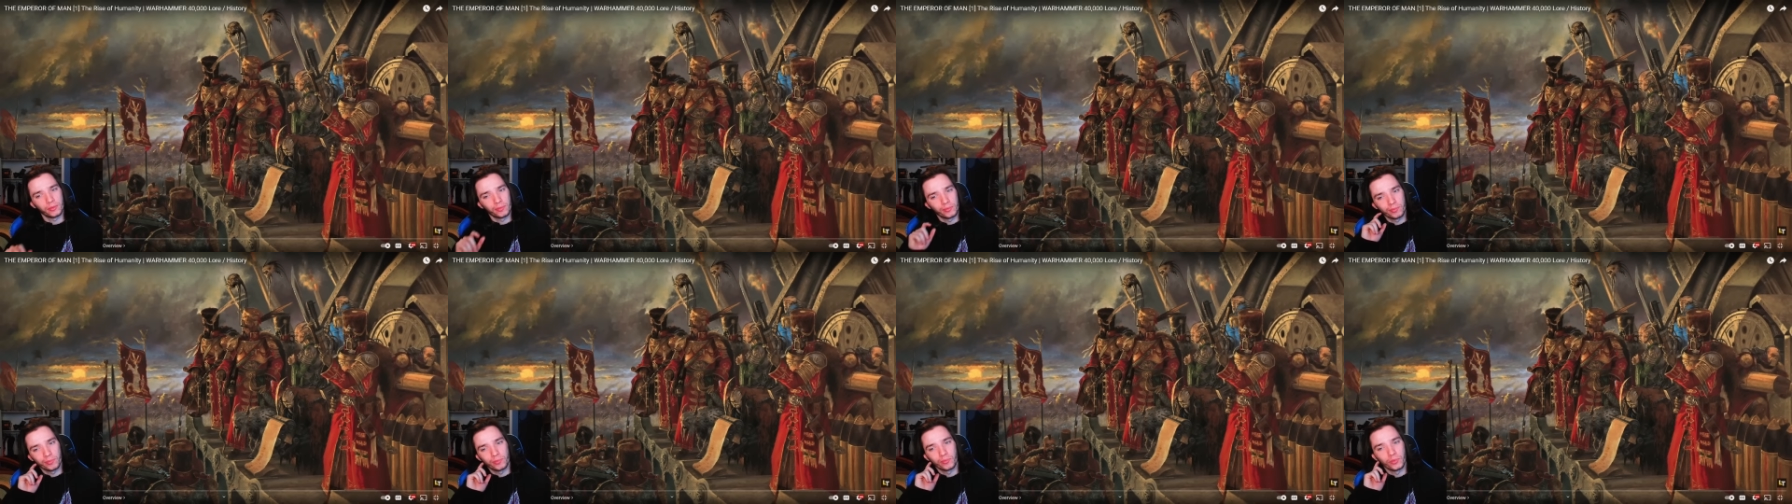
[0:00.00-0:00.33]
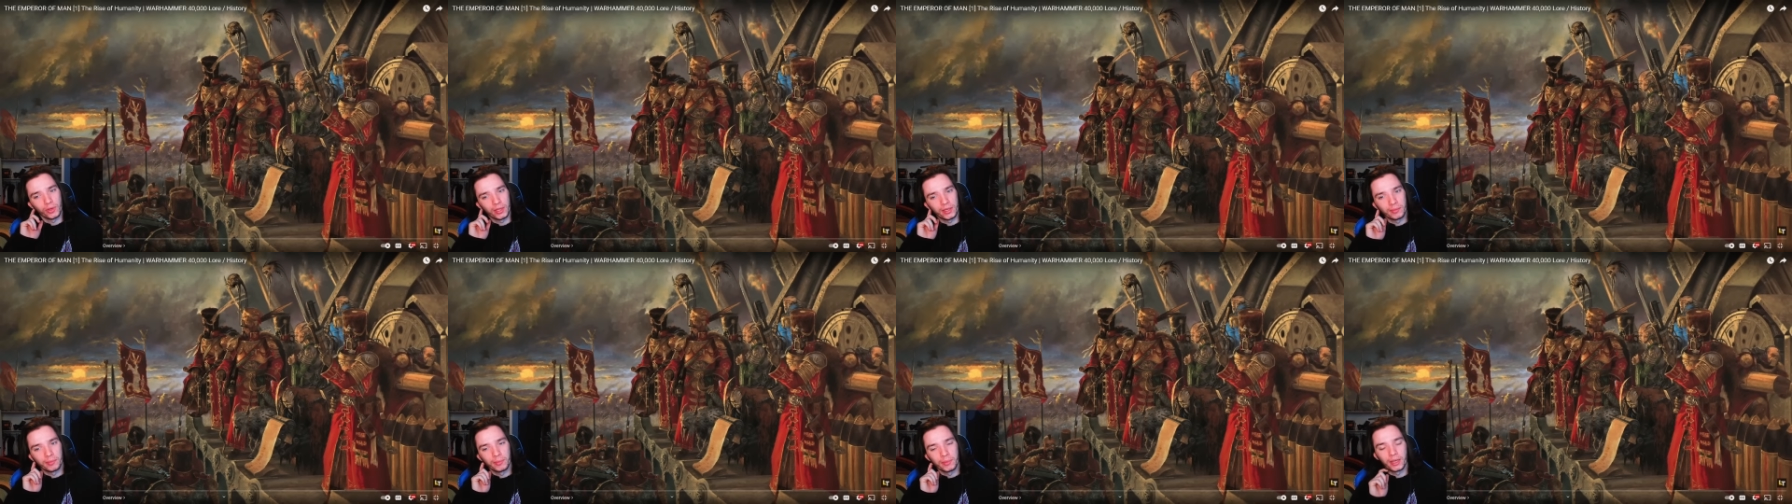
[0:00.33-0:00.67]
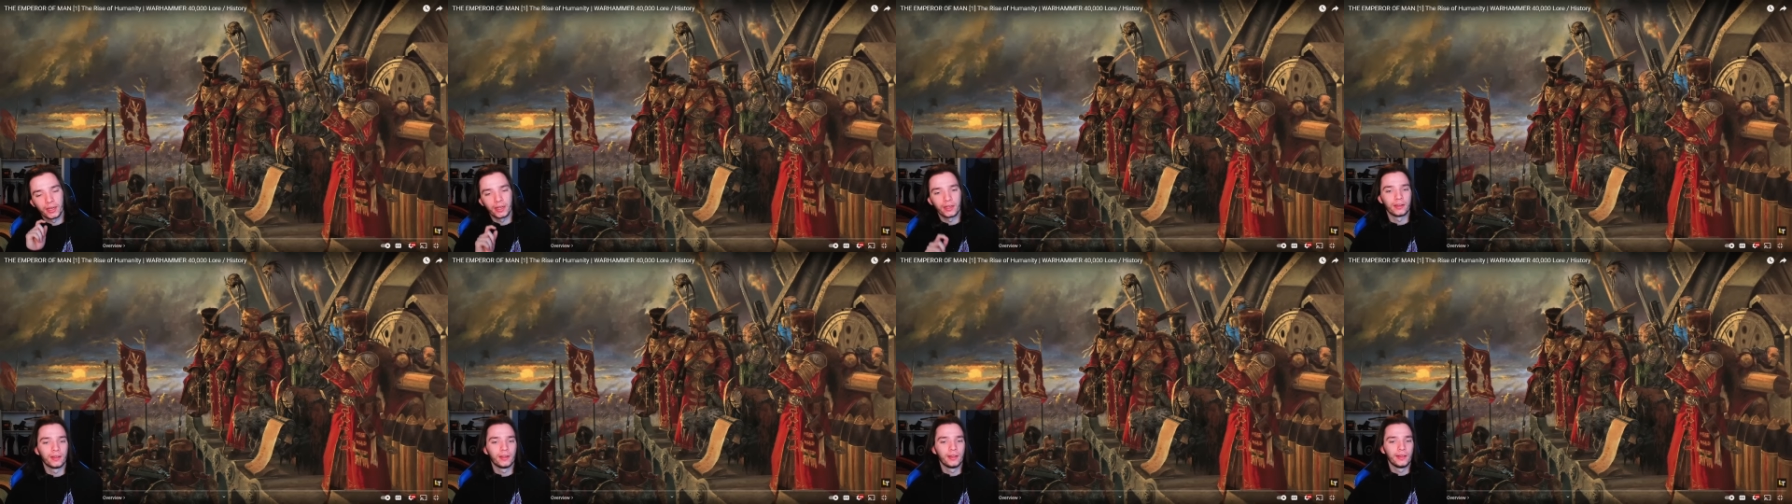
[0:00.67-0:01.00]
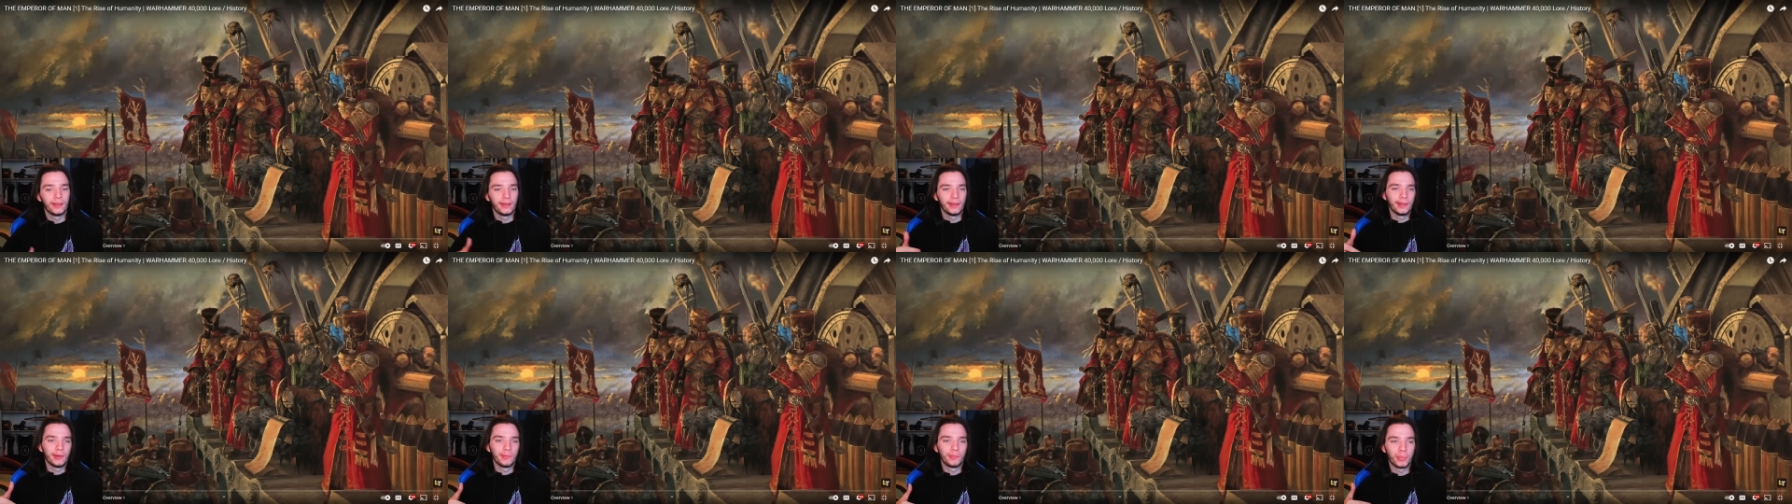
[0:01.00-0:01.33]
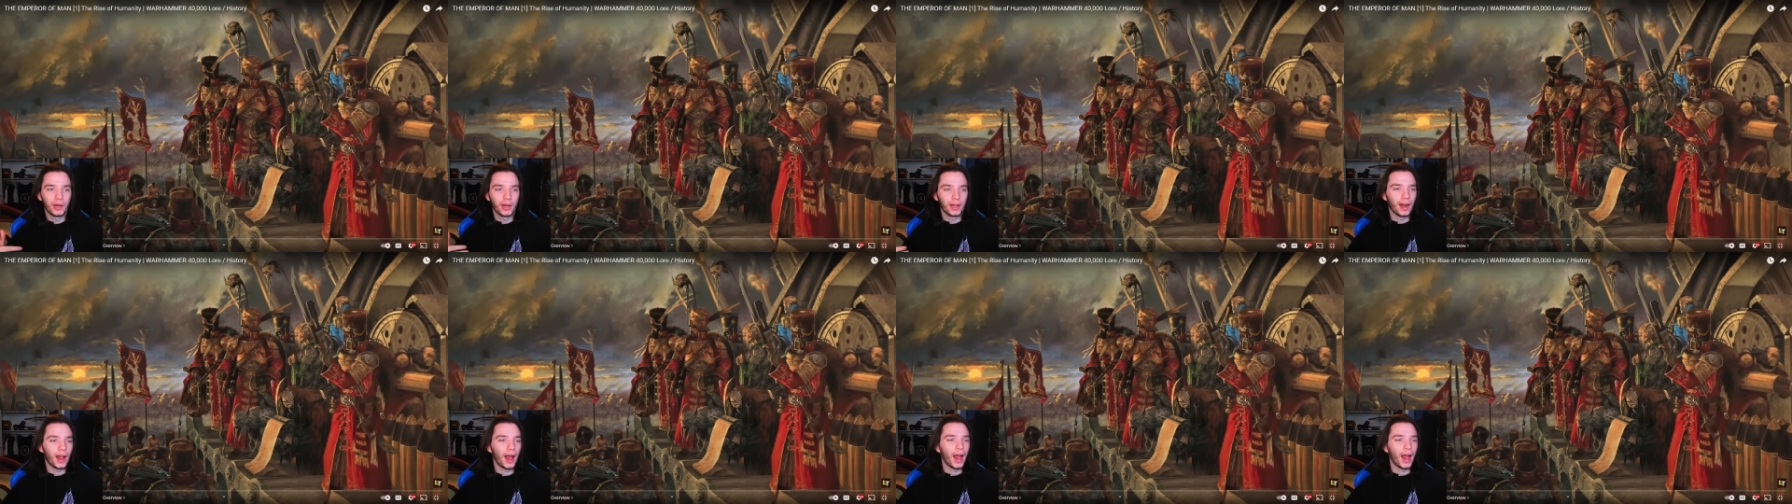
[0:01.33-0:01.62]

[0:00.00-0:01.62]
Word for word: hmm, wait a minute. But